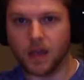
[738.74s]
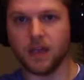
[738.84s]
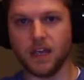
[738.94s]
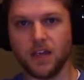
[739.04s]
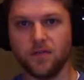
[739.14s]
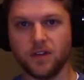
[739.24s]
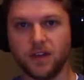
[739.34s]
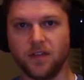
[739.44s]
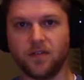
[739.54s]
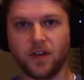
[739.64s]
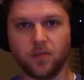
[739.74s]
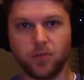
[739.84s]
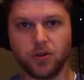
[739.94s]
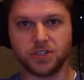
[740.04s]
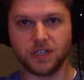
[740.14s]
even if I
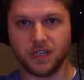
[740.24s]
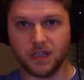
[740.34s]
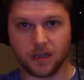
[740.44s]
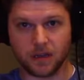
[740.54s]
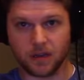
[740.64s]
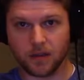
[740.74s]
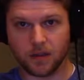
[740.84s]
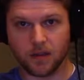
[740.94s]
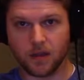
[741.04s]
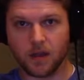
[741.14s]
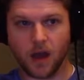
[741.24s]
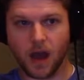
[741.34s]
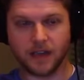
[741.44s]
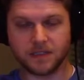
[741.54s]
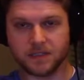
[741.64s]
push in,
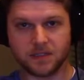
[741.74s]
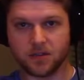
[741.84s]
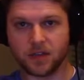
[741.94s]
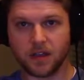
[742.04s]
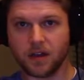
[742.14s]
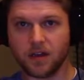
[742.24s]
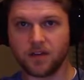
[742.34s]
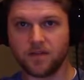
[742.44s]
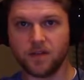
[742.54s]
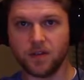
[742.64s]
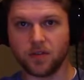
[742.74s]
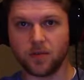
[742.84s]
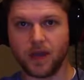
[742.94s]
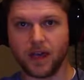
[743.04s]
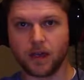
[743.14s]
I still cannot feel the
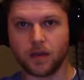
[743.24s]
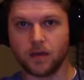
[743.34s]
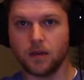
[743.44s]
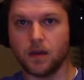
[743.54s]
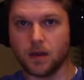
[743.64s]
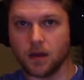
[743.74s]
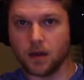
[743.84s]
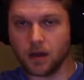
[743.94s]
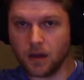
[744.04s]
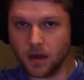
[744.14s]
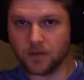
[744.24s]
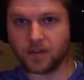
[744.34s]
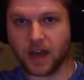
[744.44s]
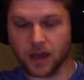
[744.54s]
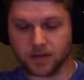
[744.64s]
back of
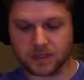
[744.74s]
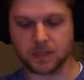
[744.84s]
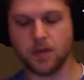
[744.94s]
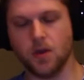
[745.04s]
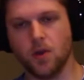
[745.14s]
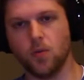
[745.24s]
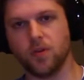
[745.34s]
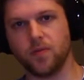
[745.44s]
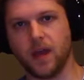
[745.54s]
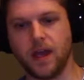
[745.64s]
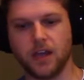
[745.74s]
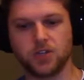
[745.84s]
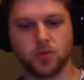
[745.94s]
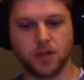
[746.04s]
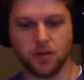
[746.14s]
the housing with my
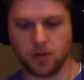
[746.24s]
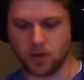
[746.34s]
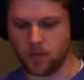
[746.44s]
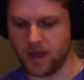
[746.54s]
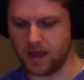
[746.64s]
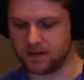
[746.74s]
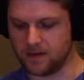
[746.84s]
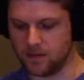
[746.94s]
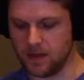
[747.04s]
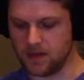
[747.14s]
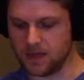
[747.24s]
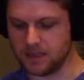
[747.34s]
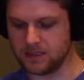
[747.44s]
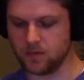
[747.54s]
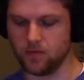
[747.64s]
actual earlobe. And to me,
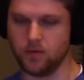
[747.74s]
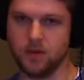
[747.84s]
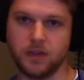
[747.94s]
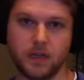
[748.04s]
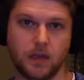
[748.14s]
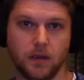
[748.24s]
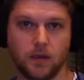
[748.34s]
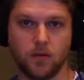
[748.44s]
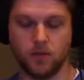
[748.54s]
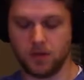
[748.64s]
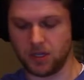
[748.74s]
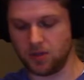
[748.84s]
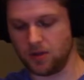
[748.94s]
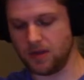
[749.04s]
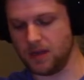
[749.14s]
that's a really
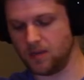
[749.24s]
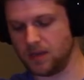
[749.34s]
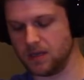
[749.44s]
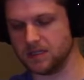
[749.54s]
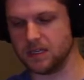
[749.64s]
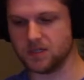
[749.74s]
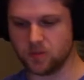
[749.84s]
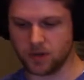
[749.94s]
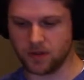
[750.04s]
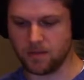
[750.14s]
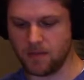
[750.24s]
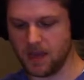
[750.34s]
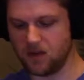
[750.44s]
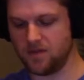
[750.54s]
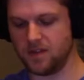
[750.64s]
good thing, because that's one of the
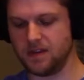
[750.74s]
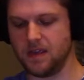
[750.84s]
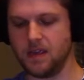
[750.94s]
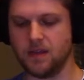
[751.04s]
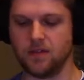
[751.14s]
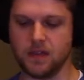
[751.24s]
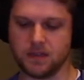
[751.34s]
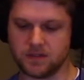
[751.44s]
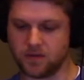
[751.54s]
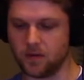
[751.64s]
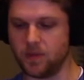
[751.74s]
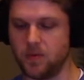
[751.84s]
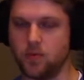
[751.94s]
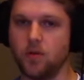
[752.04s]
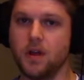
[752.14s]
main fatiguing things for
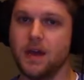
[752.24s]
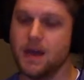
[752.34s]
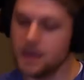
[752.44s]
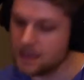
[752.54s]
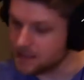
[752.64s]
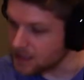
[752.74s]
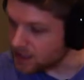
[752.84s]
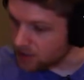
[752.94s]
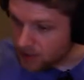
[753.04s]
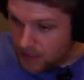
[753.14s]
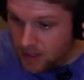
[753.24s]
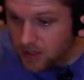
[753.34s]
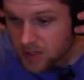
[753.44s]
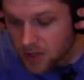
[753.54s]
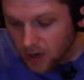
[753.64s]
people, is that your ears are